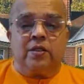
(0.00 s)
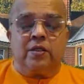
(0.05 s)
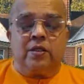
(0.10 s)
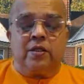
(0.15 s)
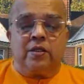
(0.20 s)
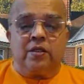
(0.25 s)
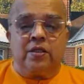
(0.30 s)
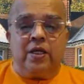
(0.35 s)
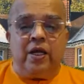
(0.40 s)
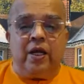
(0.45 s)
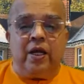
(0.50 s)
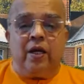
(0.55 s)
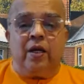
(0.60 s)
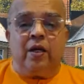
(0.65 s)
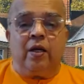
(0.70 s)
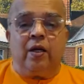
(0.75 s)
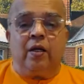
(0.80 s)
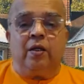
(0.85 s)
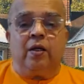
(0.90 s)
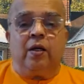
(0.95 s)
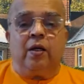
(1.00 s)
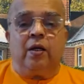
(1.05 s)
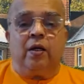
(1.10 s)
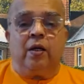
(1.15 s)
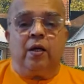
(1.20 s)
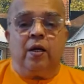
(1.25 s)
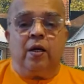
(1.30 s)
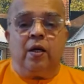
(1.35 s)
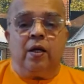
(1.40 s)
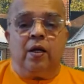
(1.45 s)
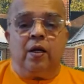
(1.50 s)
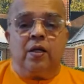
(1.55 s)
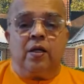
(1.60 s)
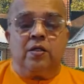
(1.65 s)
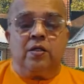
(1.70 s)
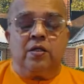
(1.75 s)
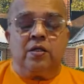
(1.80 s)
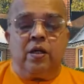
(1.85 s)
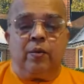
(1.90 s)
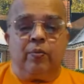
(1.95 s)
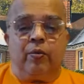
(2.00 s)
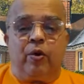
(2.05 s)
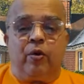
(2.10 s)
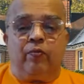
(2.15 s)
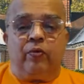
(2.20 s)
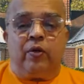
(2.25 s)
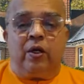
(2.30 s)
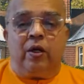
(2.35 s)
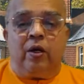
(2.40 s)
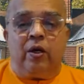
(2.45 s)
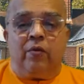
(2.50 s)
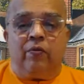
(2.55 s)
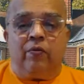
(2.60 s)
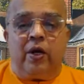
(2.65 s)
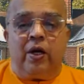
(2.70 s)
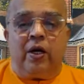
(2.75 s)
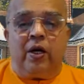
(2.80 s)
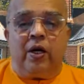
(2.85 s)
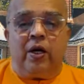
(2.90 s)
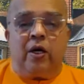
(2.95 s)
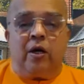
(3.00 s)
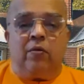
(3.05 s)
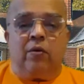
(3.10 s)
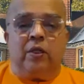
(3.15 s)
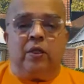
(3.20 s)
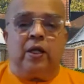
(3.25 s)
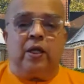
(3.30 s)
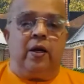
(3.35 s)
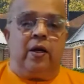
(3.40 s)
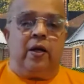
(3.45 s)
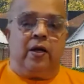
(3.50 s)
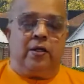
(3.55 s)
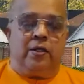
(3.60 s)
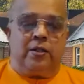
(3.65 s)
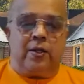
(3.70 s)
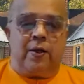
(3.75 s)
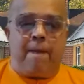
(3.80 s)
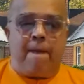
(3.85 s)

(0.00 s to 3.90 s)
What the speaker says: seen in the concept of the different avatars.